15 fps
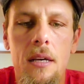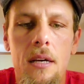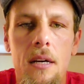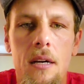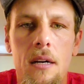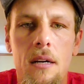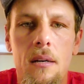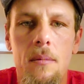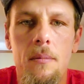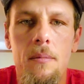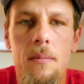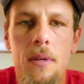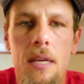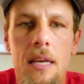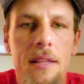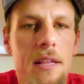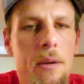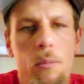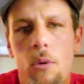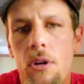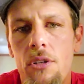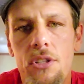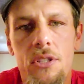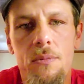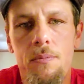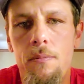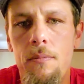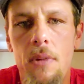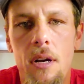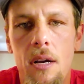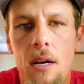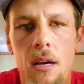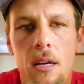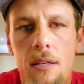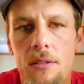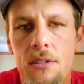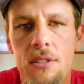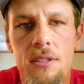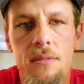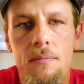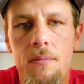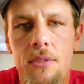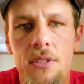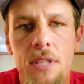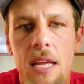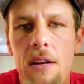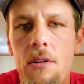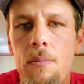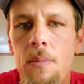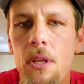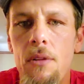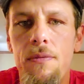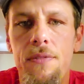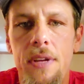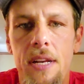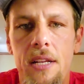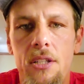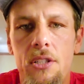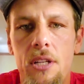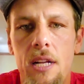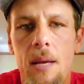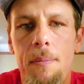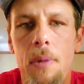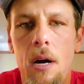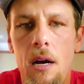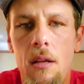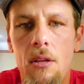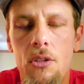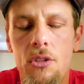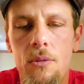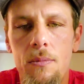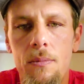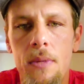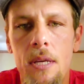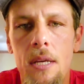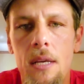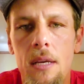and they were just a standard mill finish, and I polish them,